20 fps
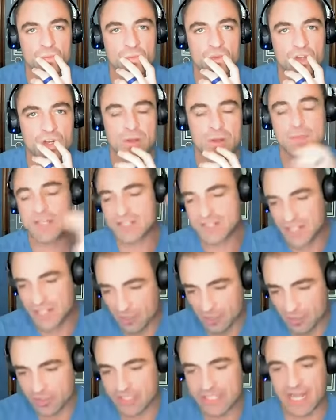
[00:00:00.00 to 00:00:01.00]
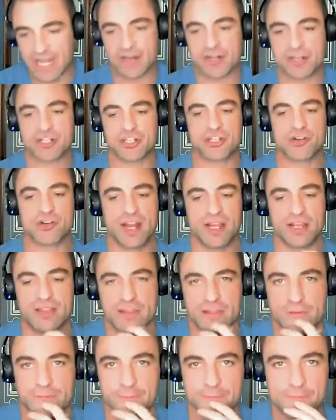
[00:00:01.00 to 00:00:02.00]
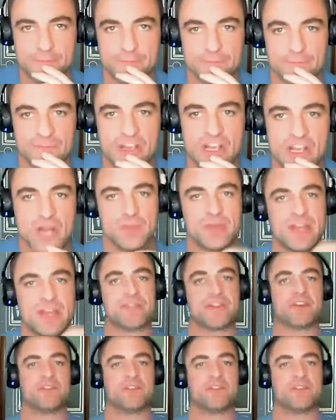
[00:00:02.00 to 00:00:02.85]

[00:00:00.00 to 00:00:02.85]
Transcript: Or maybe it's doubling down on a strength. But you have to